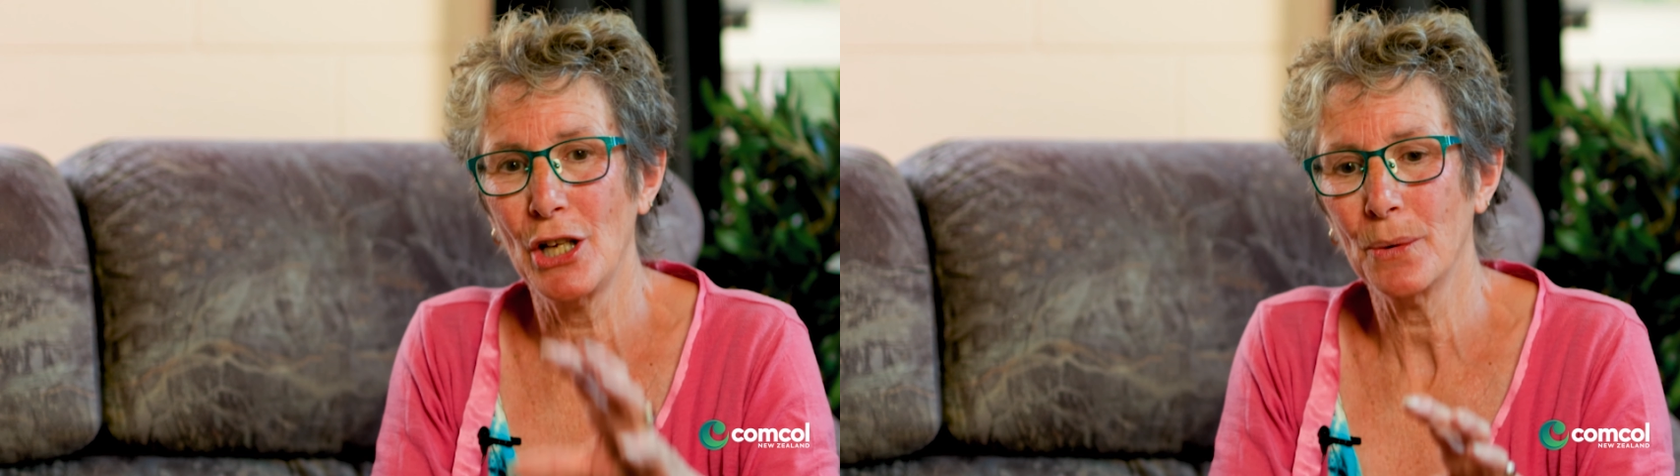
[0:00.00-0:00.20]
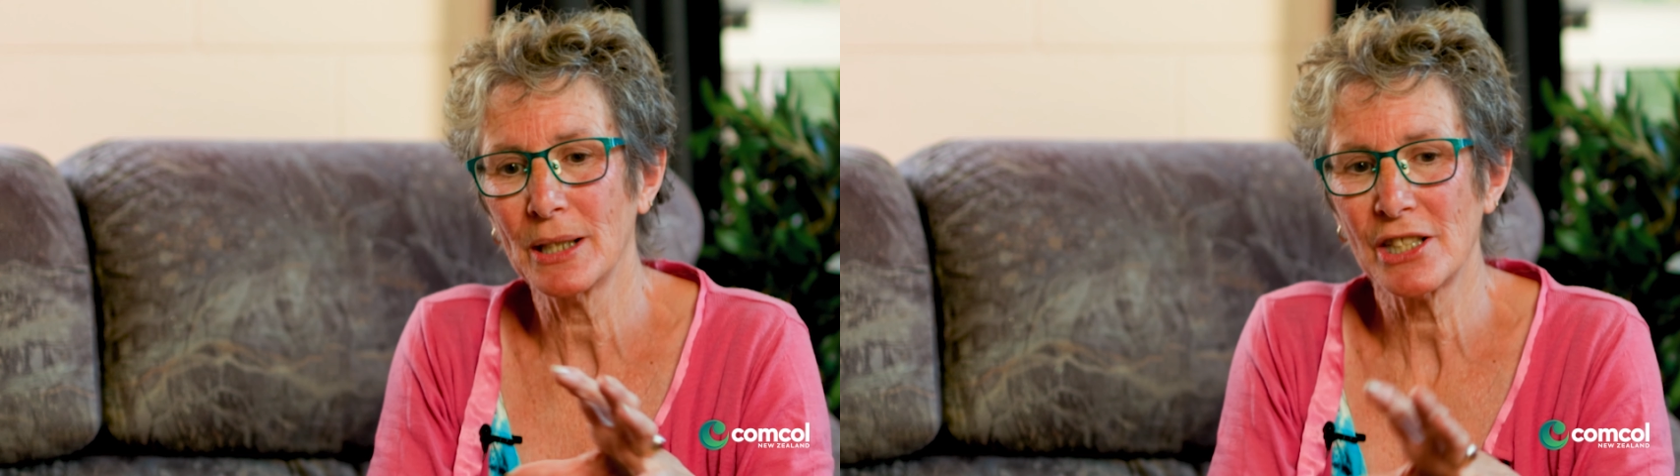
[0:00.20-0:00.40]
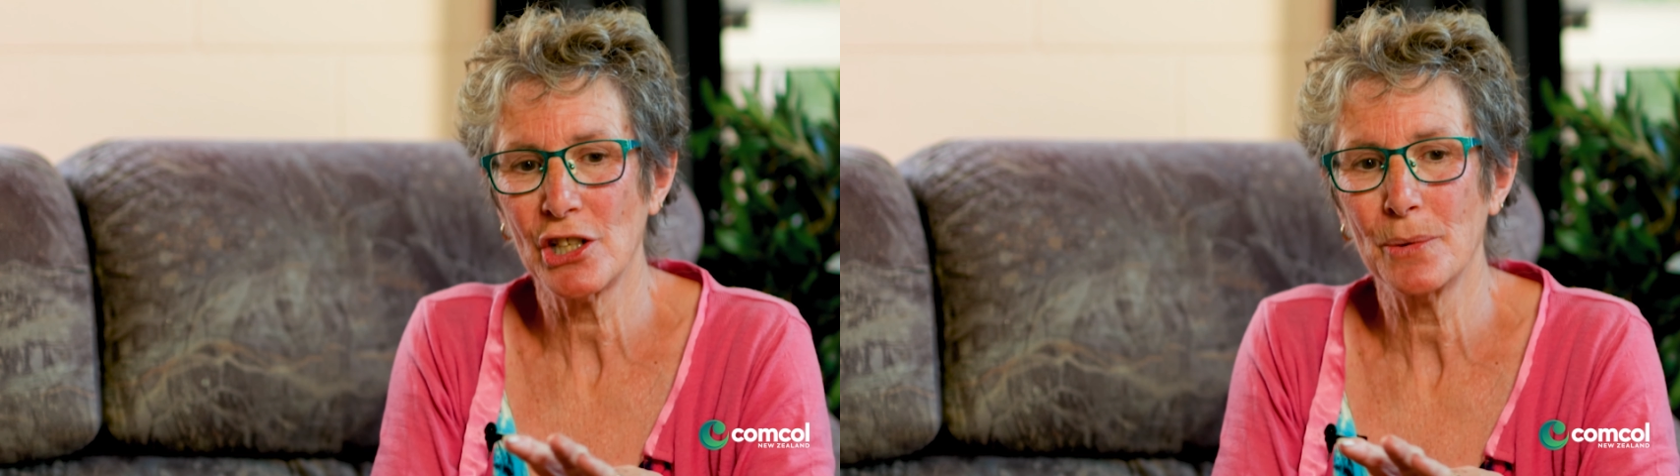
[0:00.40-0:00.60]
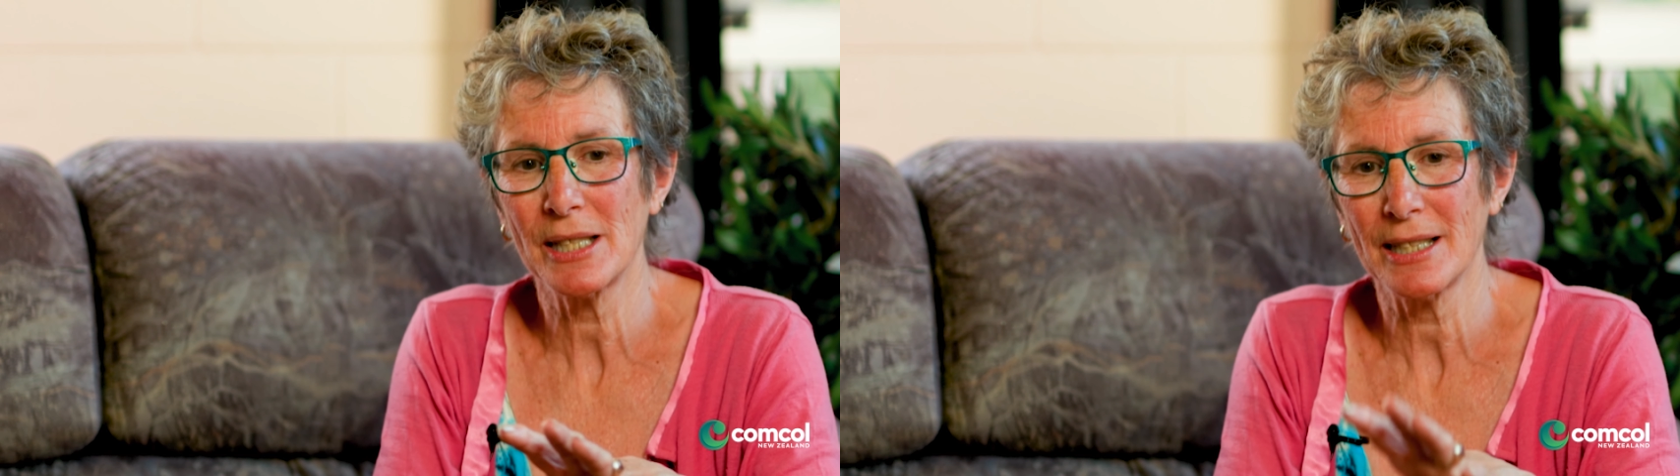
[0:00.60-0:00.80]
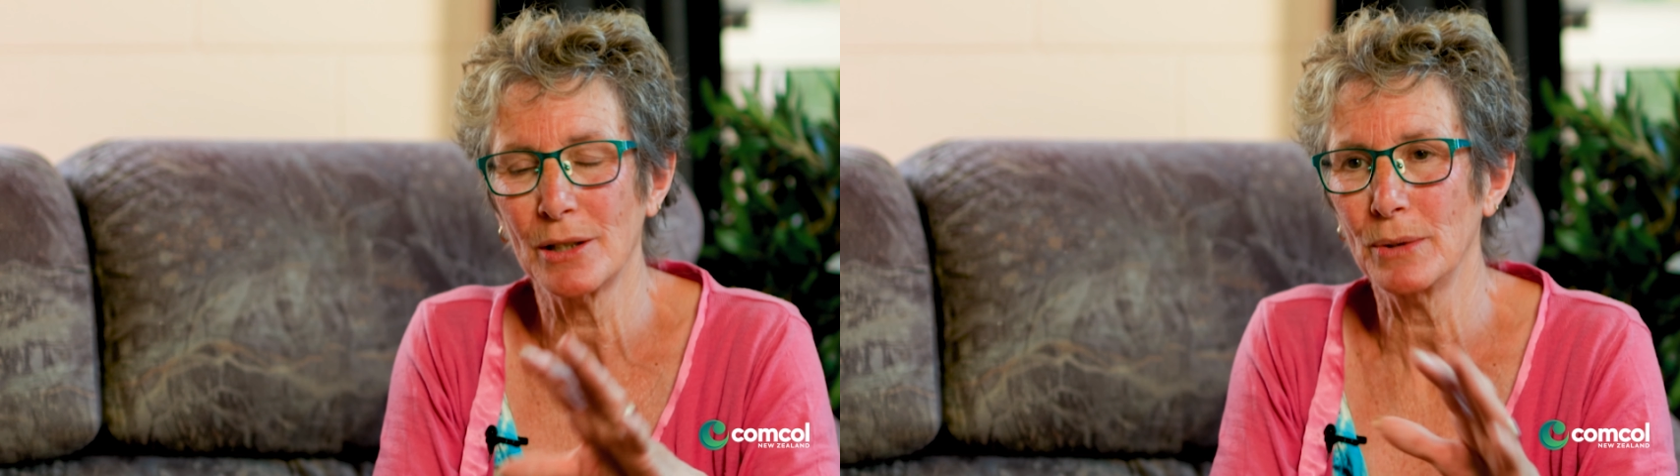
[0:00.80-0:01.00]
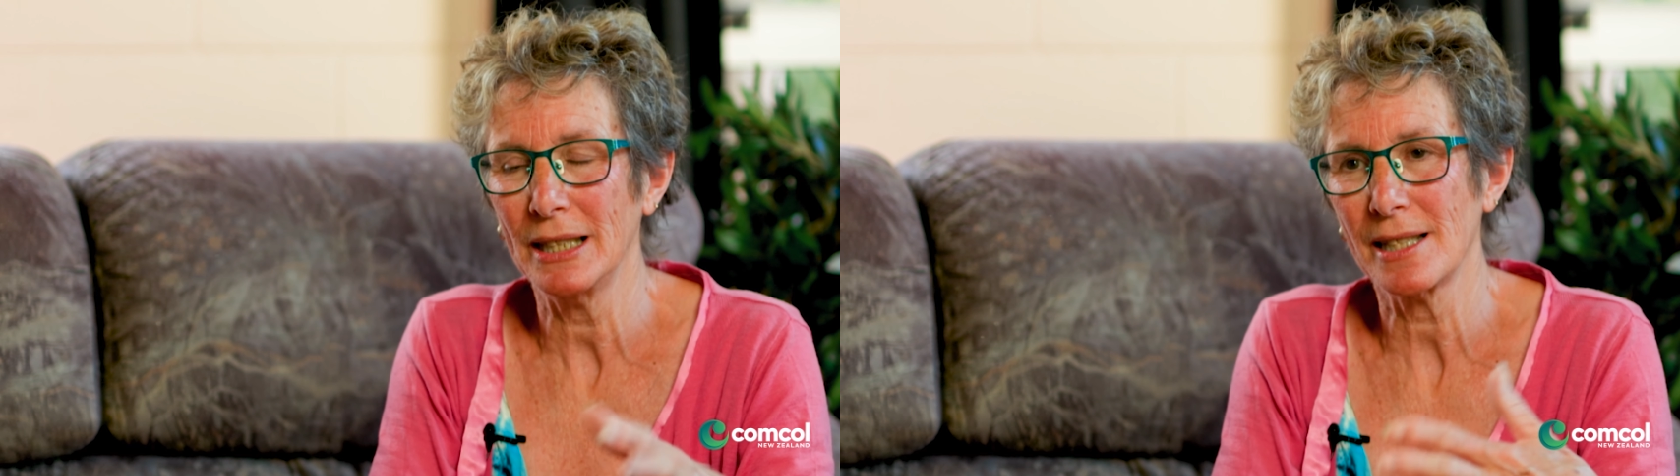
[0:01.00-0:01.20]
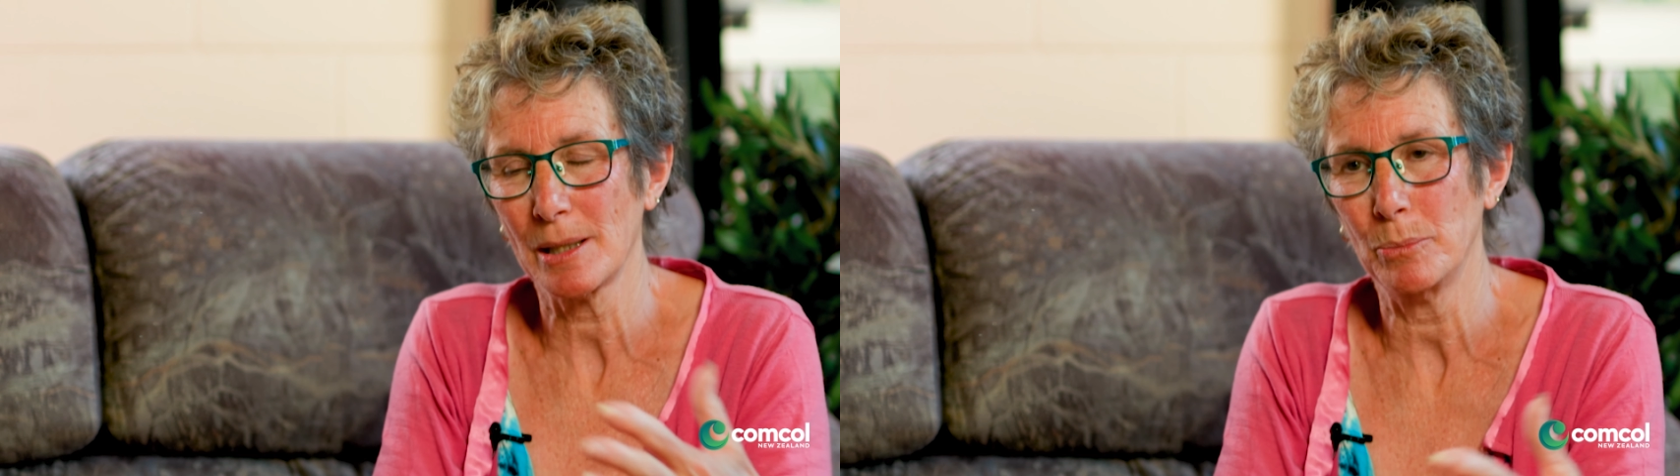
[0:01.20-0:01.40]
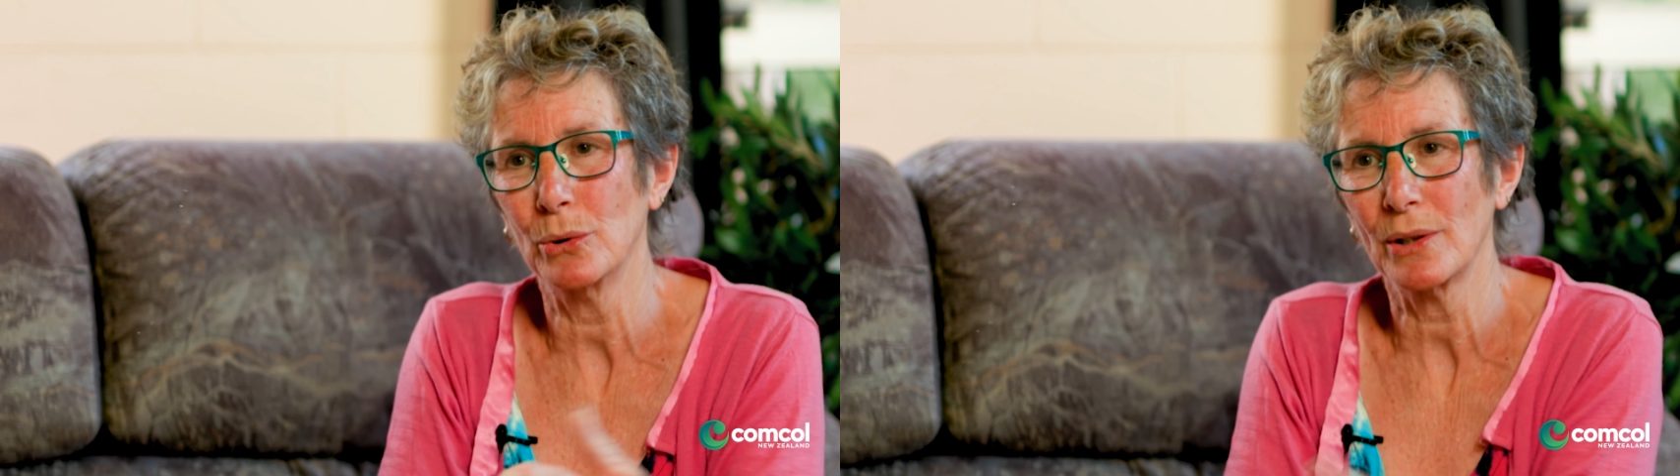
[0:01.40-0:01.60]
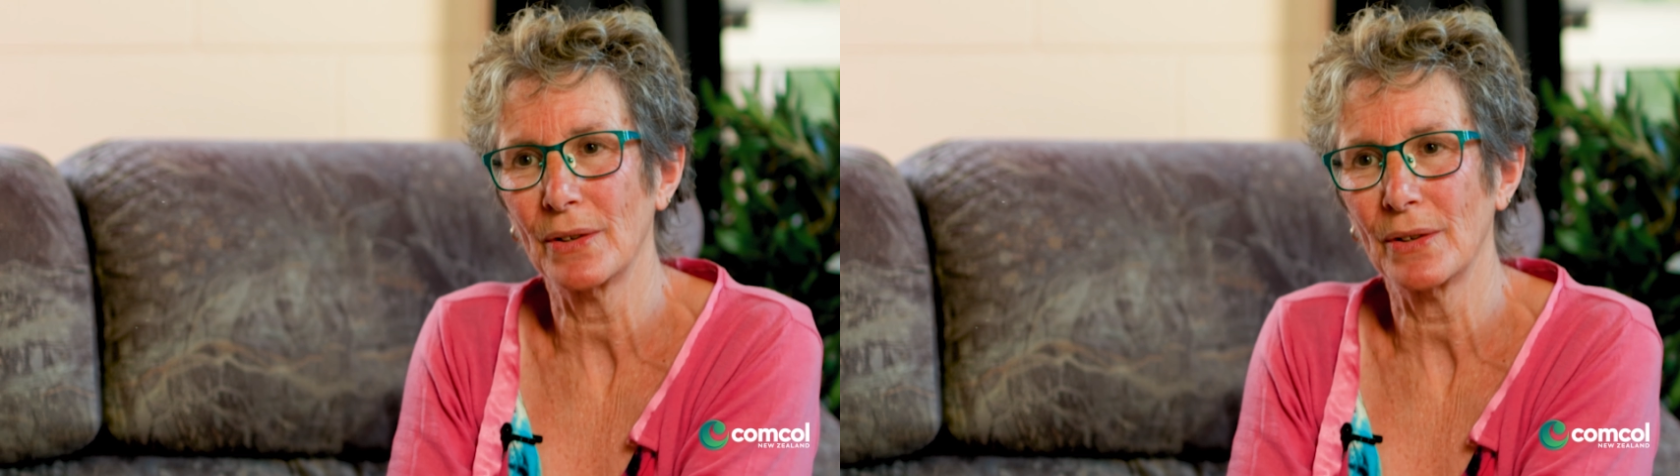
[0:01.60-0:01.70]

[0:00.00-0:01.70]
Knowing she was in a really supportive